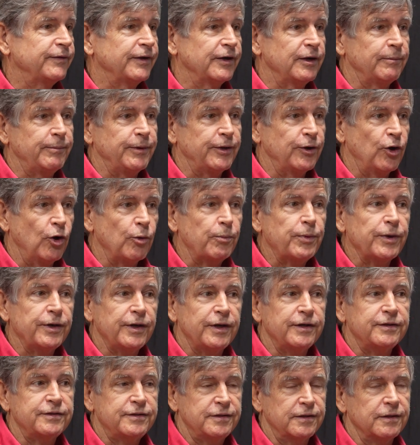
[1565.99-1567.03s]
It'll be open
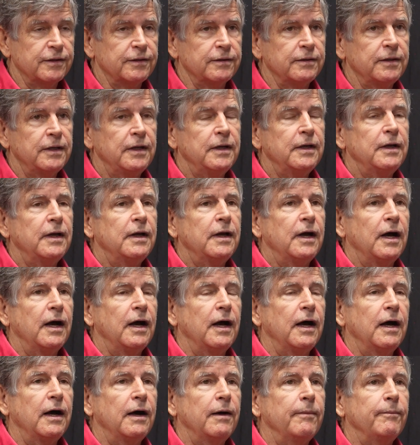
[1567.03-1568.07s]
until
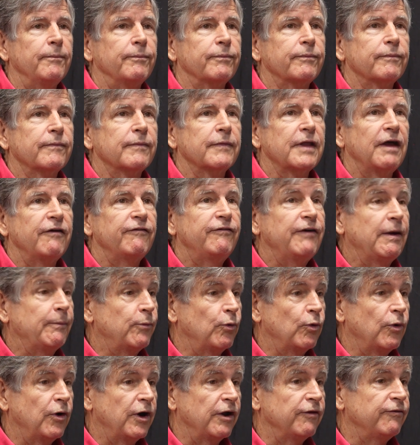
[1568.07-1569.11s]

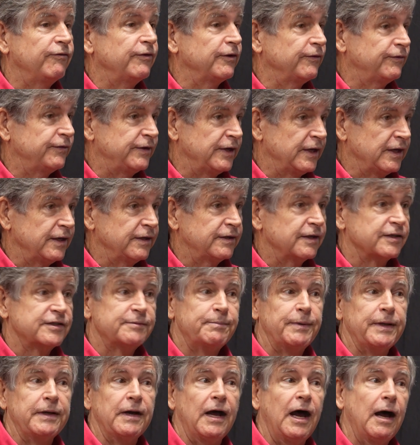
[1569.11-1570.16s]
February 15th. It's
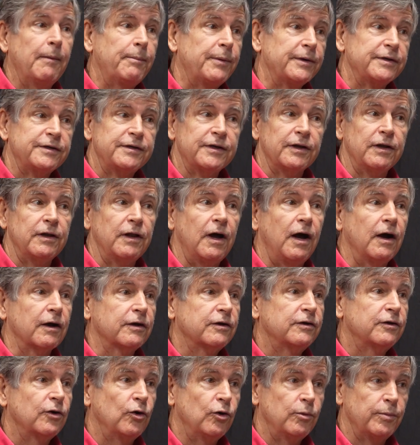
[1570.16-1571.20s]
been up until
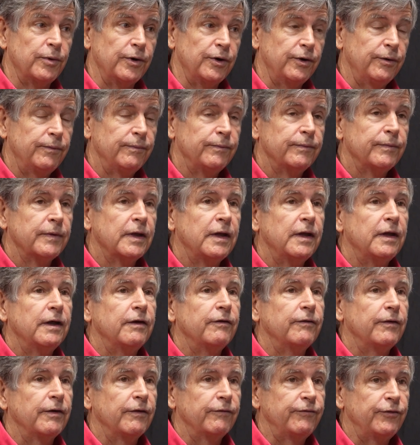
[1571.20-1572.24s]
October
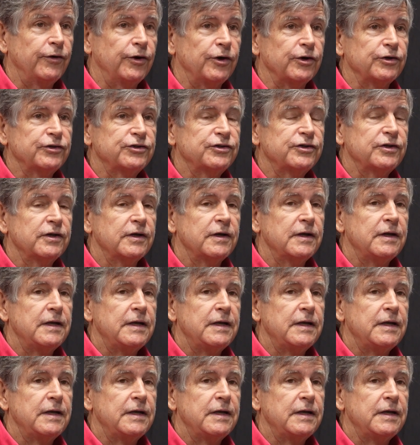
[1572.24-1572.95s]
1st.